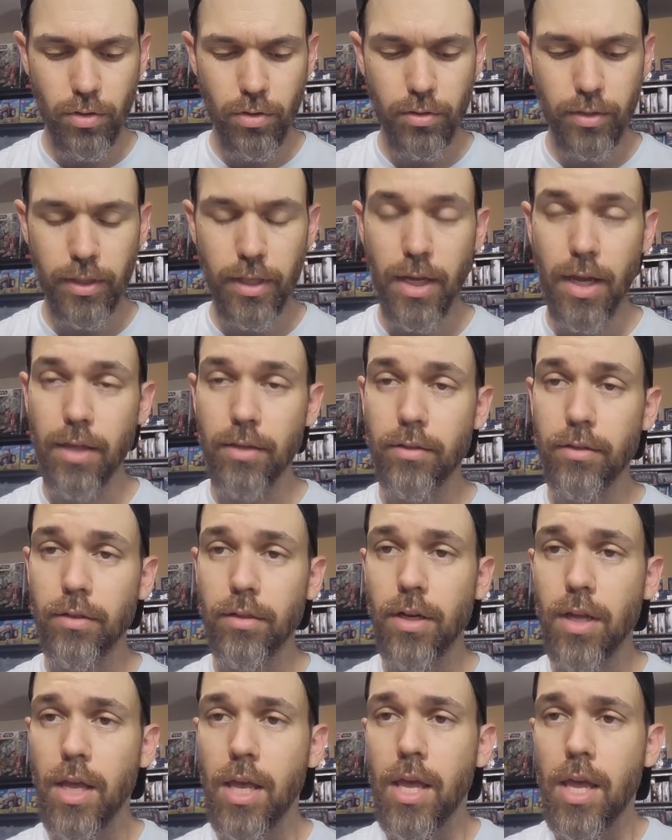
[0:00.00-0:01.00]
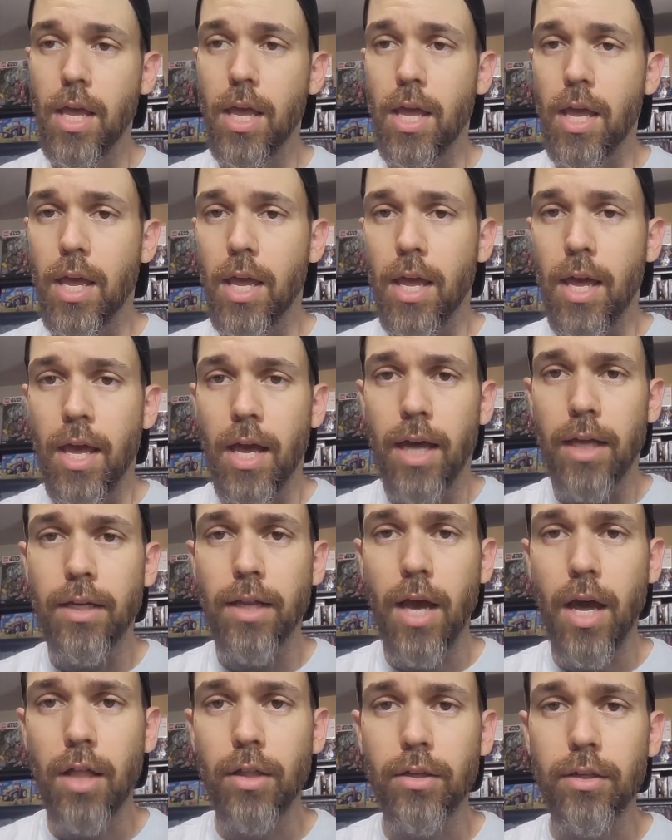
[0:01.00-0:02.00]
altogether. A
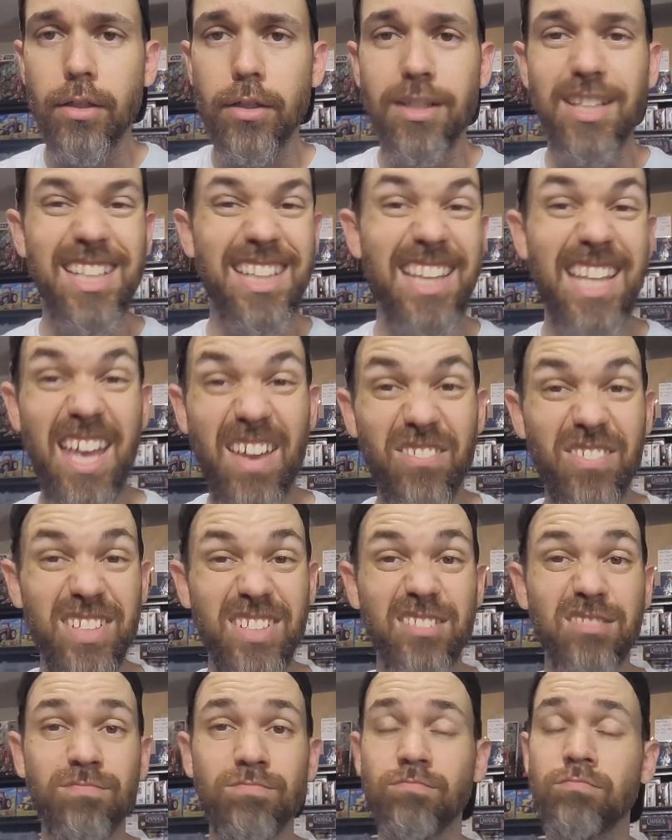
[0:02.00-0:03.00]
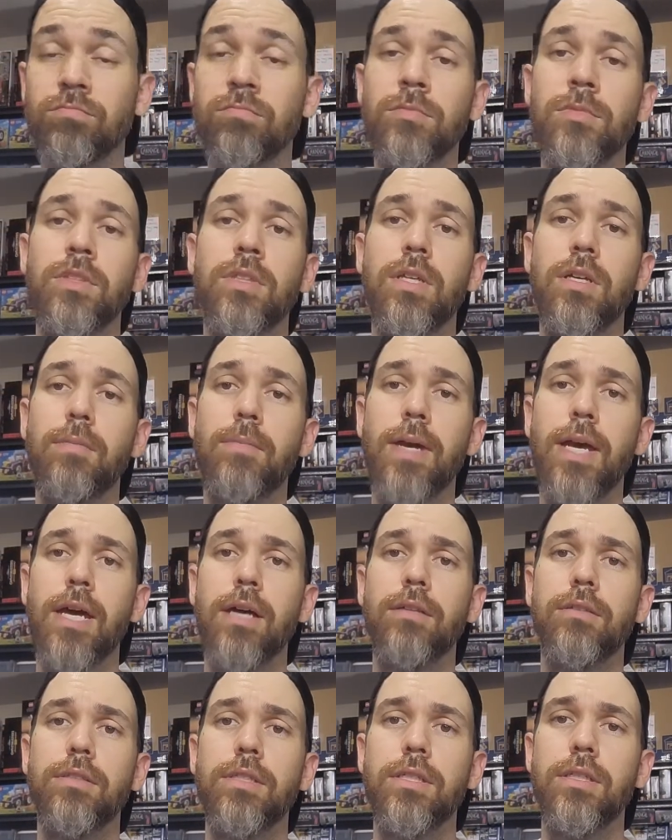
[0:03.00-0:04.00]
dollar eleven
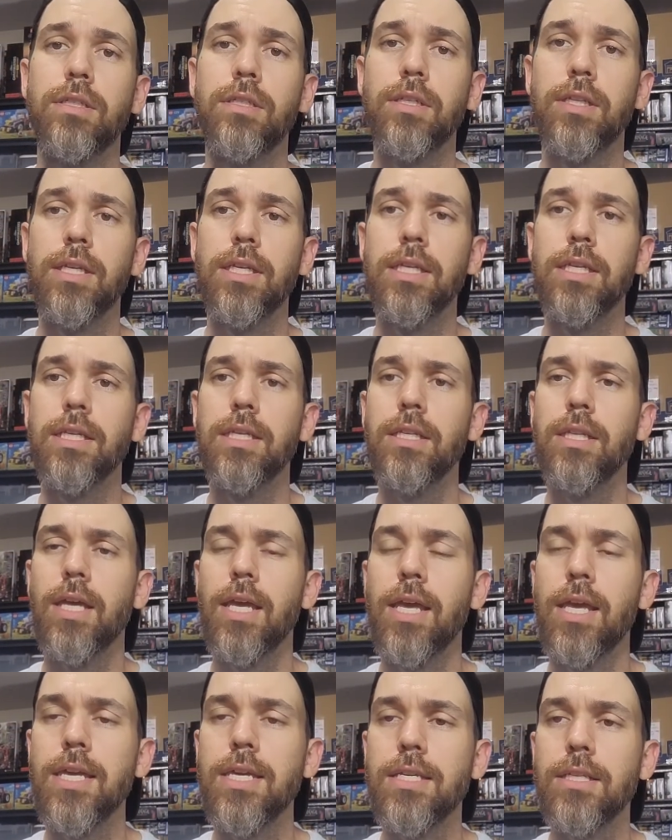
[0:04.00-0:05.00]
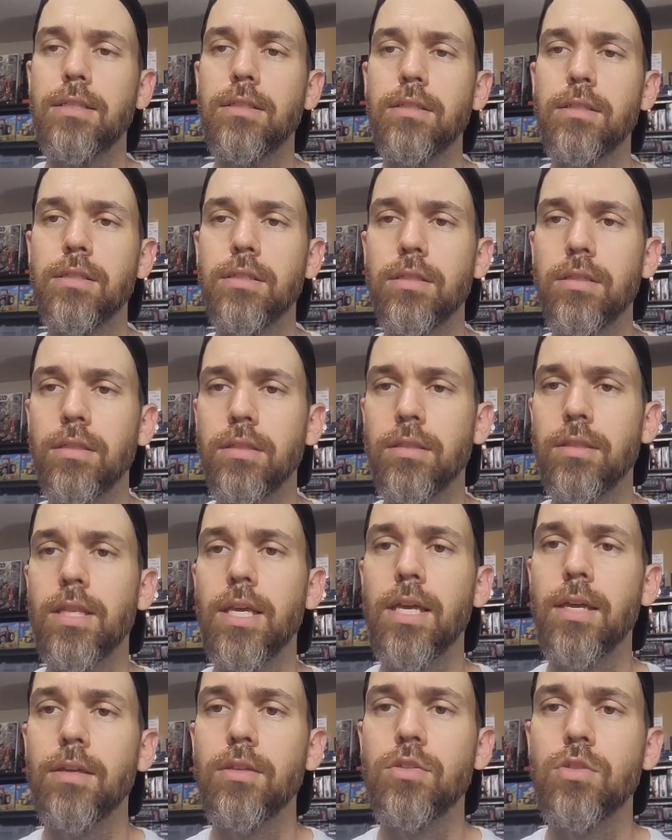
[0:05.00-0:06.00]
about in, and
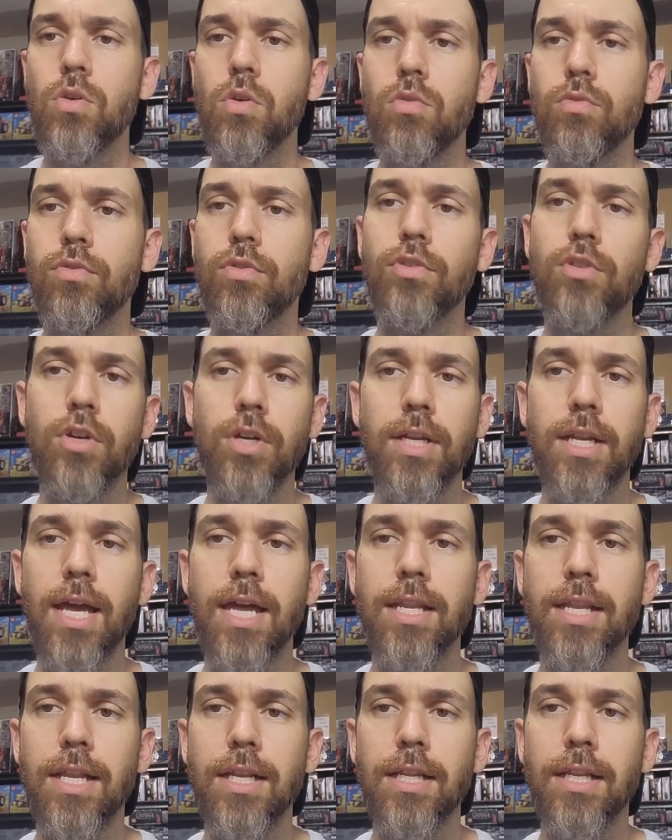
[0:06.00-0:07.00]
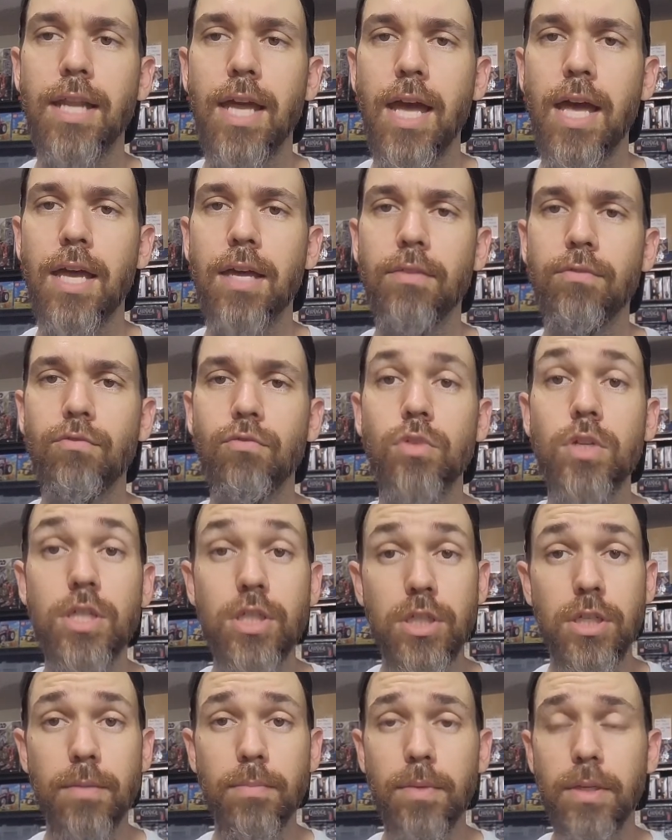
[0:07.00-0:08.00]
they sold for $39.99, free
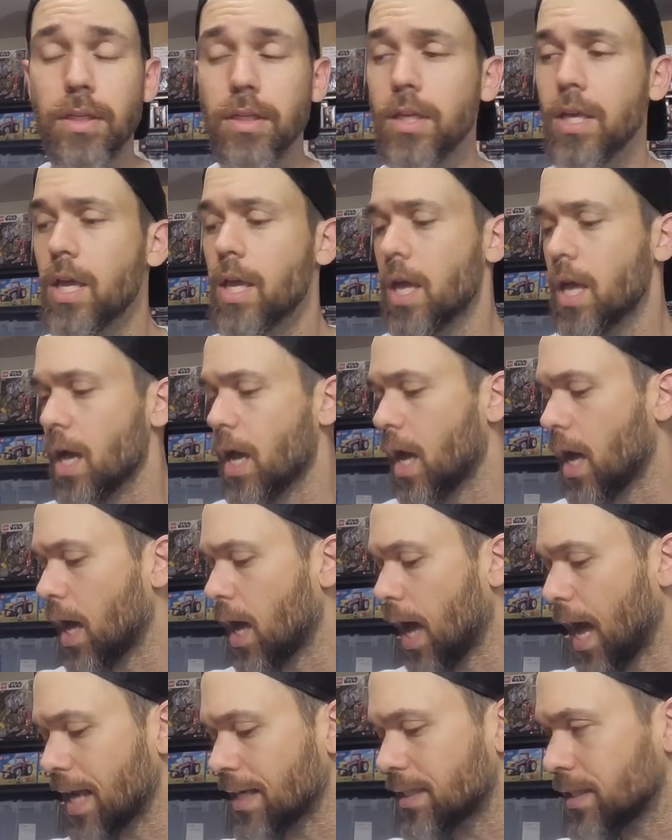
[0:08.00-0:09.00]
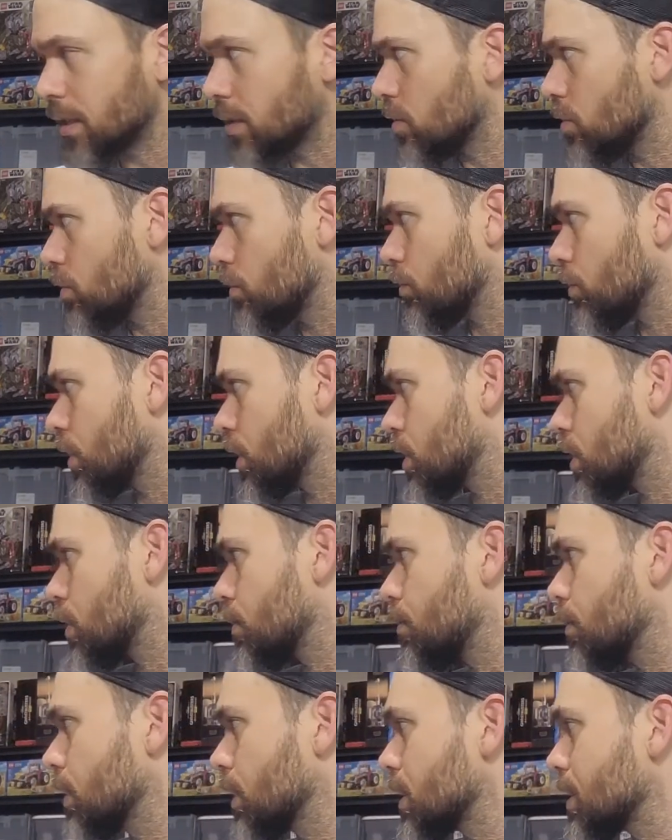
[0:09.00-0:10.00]
shipping. Uh, I did do free
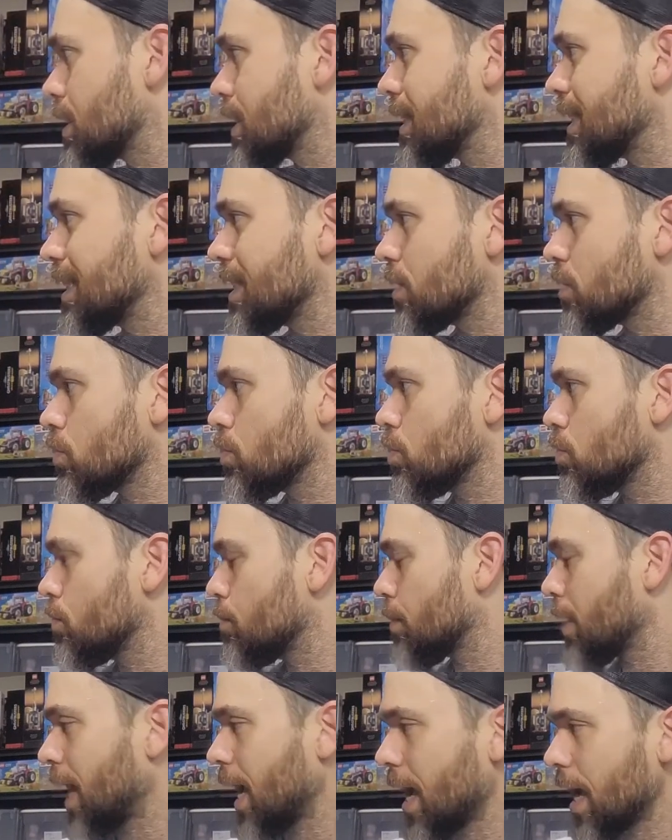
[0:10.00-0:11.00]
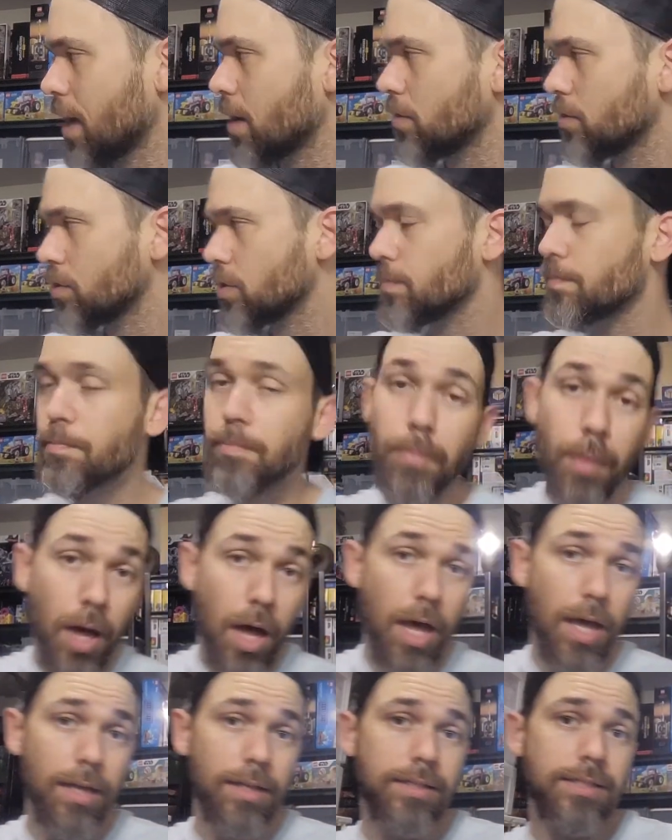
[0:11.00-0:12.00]
shipping because it is two pounds,
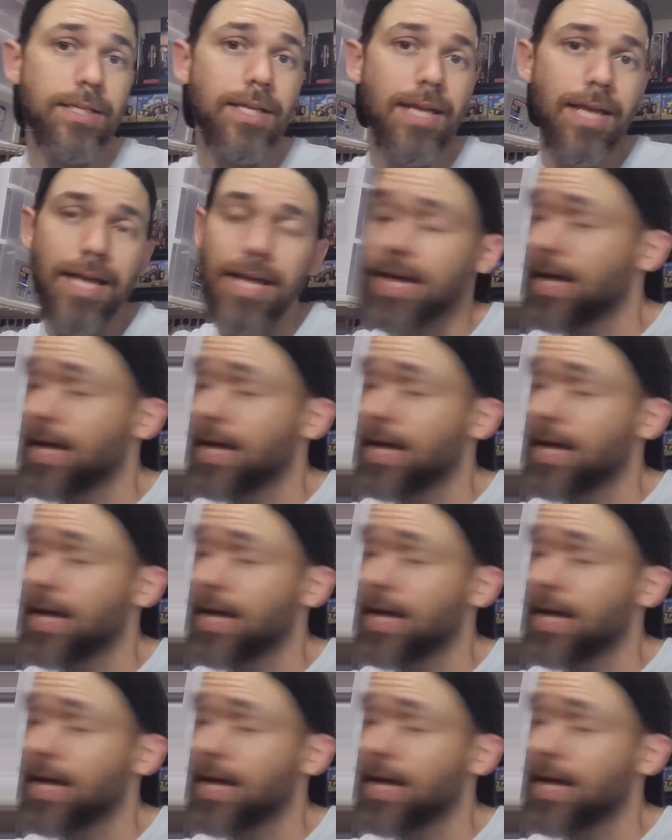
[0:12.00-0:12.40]
but